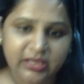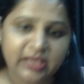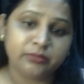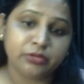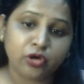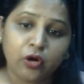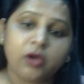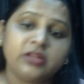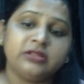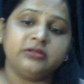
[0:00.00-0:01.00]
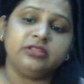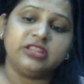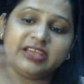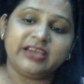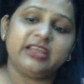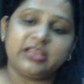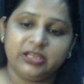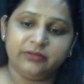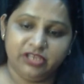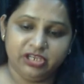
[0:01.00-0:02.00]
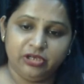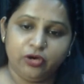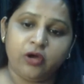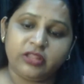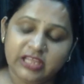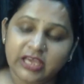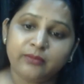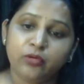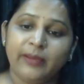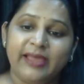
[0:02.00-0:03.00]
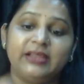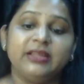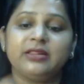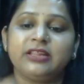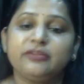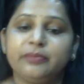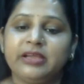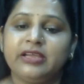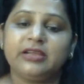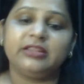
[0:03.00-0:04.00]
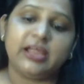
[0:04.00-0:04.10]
and because their activity on their mobile is suspended,